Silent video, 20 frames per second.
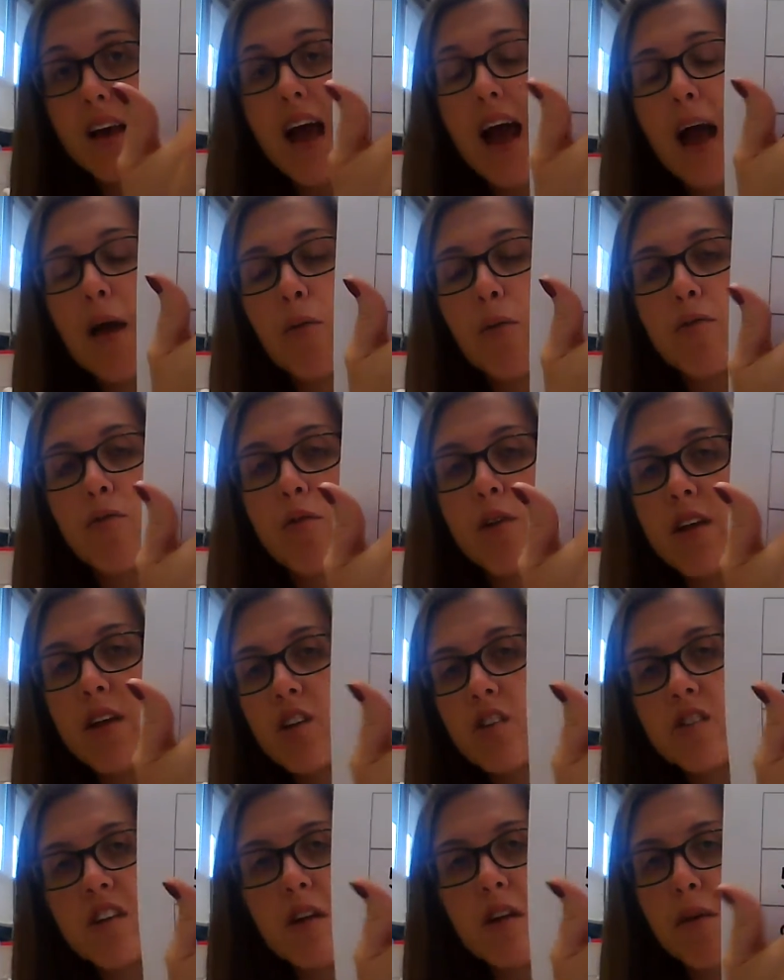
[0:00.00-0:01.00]
And we're really
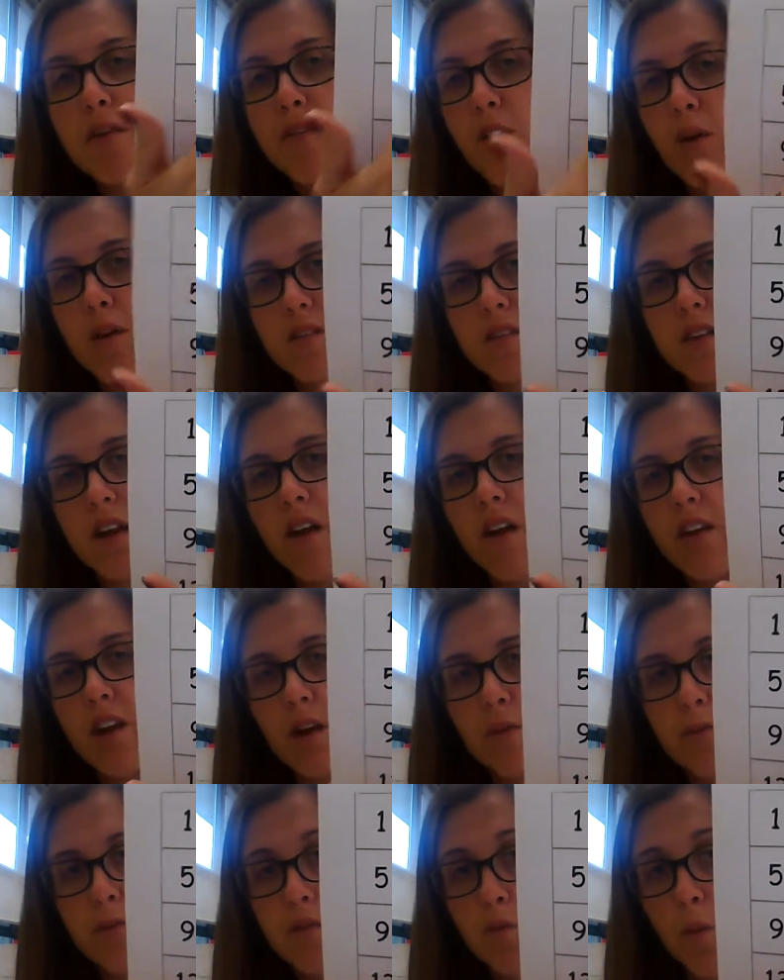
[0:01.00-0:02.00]
just going to be focusing on the
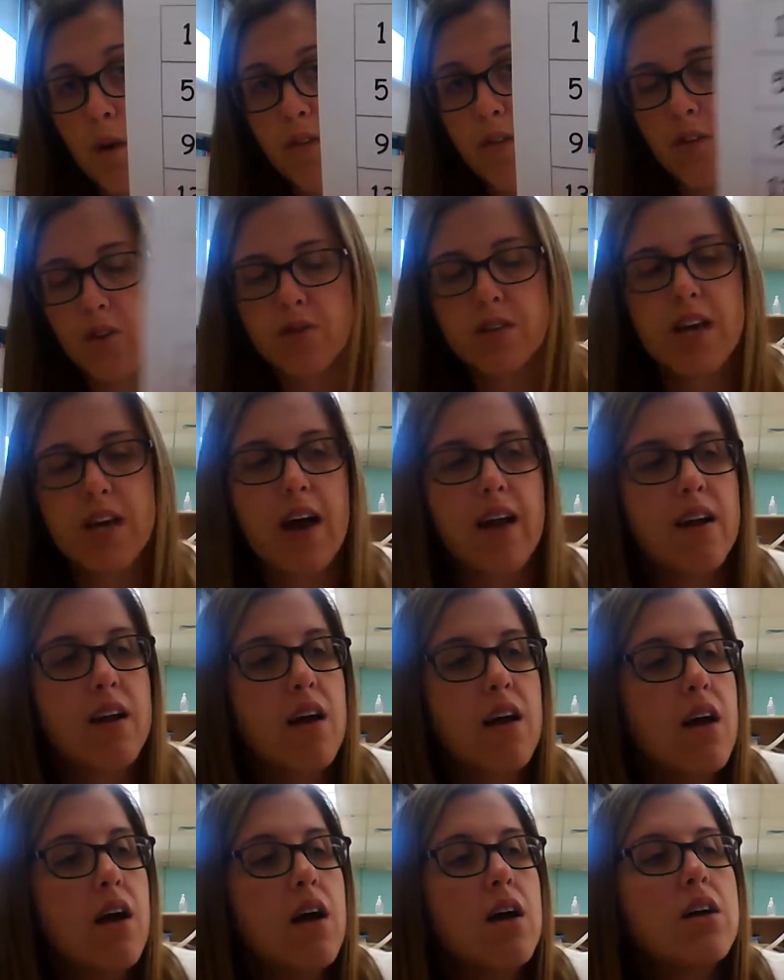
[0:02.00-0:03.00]
numbers 1 through 10.
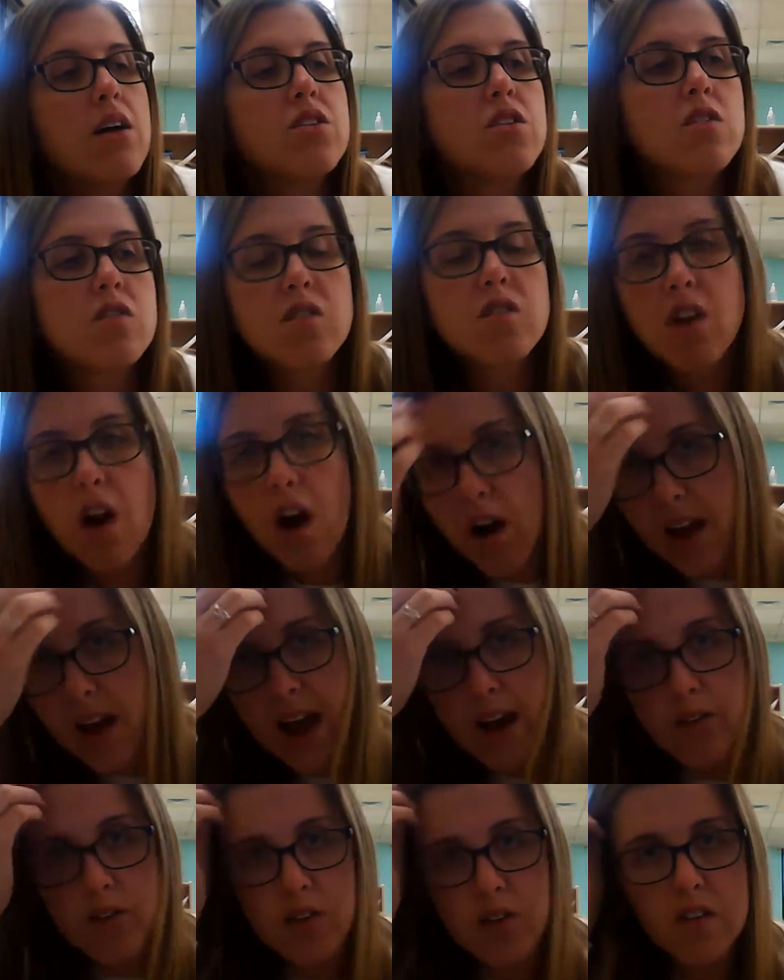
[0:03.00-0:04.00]
To start
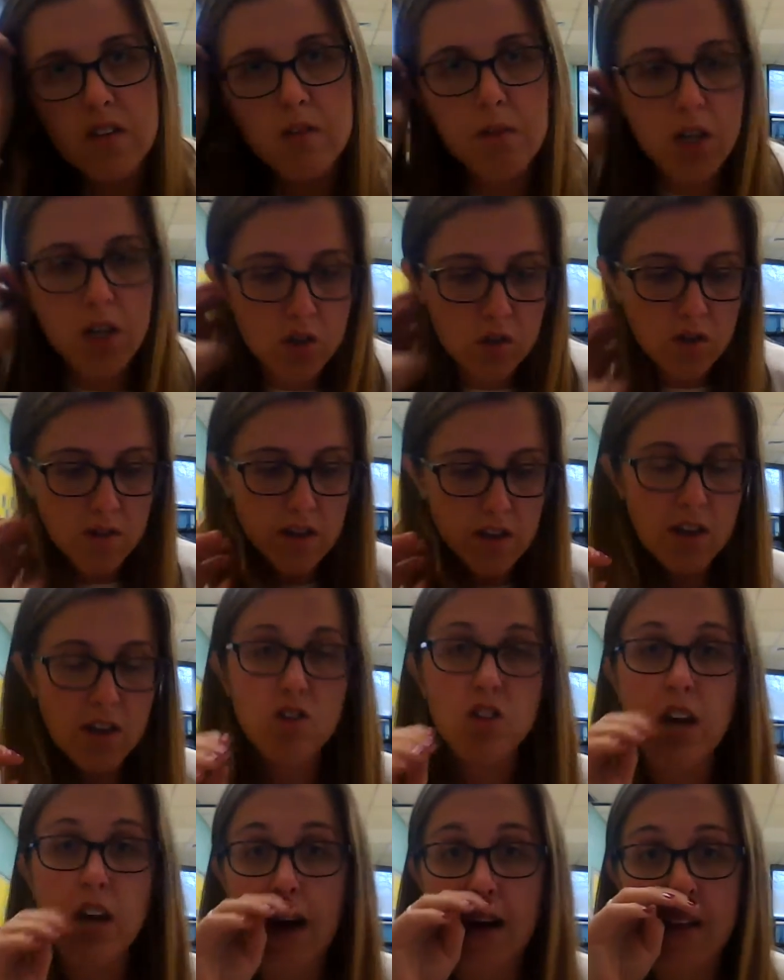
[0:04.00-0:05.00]
out, just to make sure that your
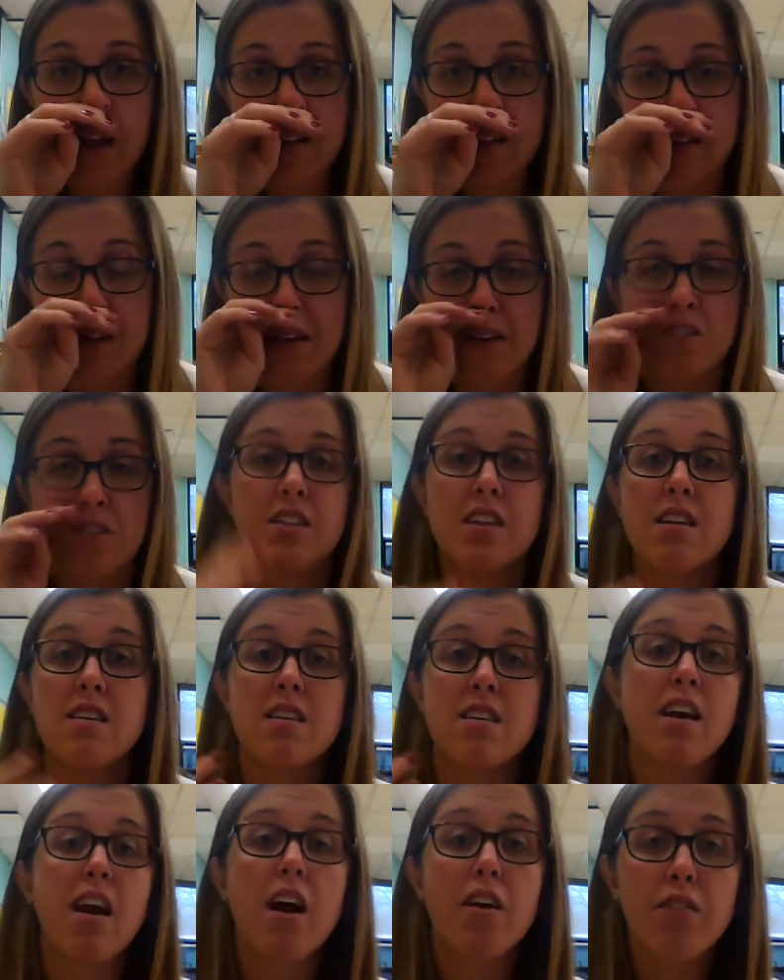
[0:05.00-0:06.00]
child has the
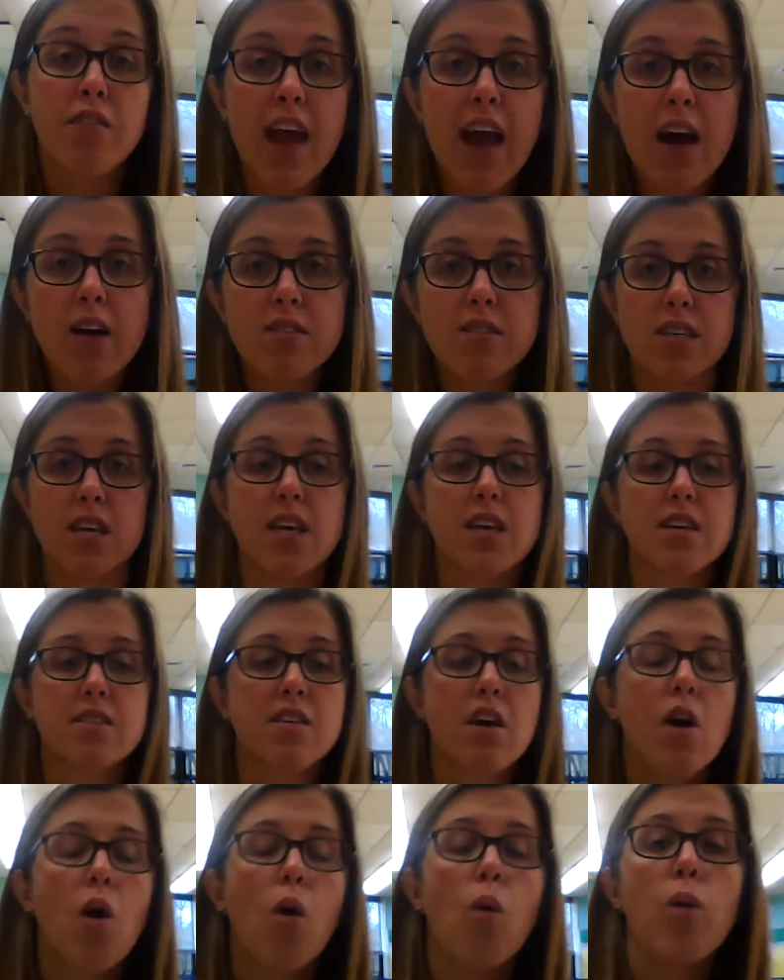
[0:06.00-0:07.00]
understanding of counting, is
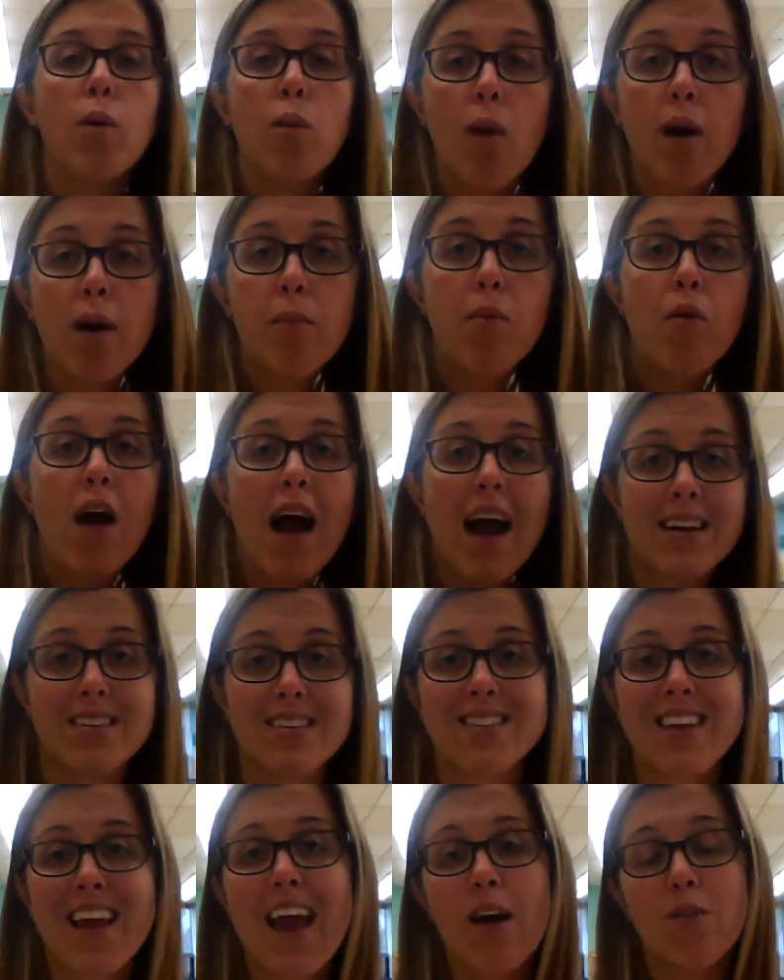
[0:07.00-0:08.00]
we want to practice
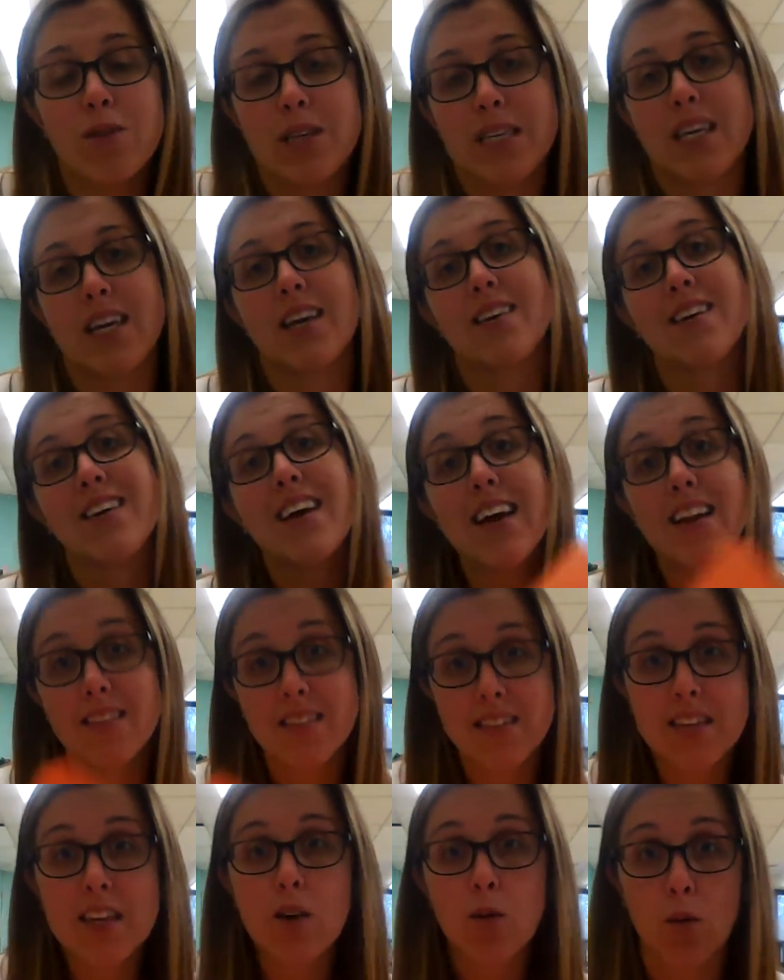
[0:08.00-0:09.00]
counting in a
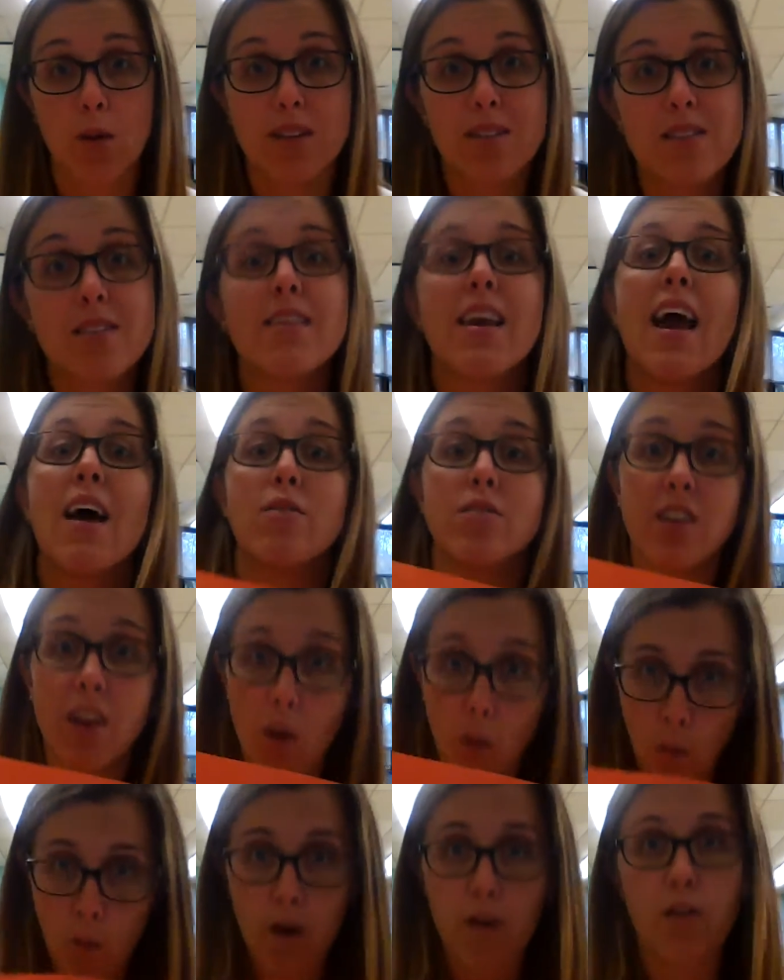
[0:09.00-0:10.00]
sequence,
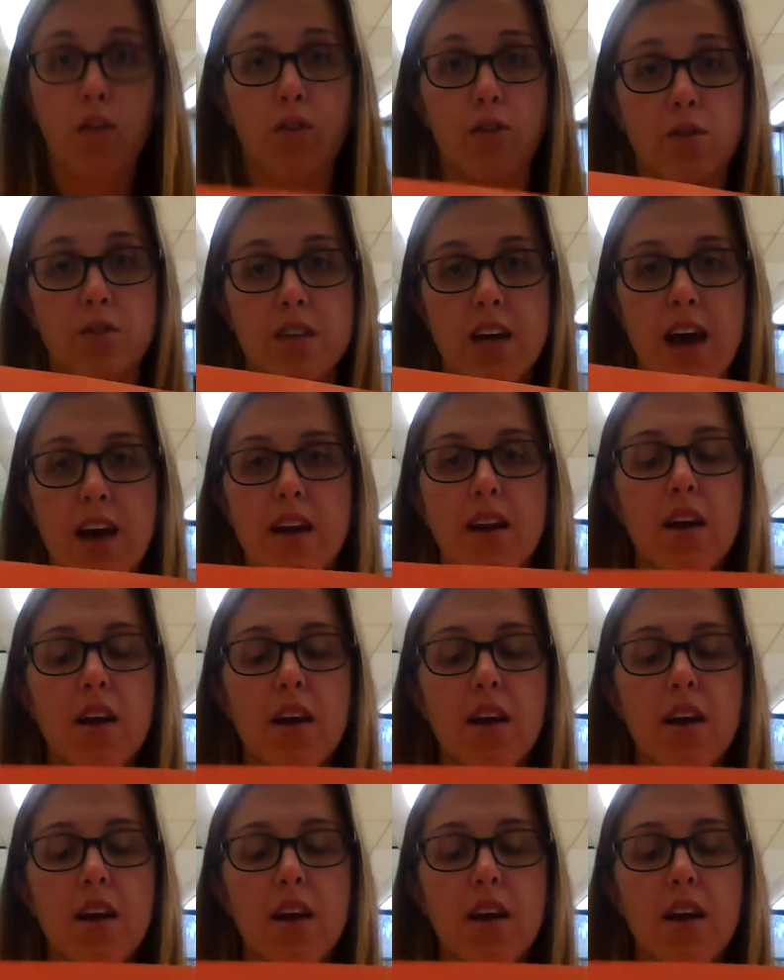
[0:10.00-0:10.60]
counting 1 through 10.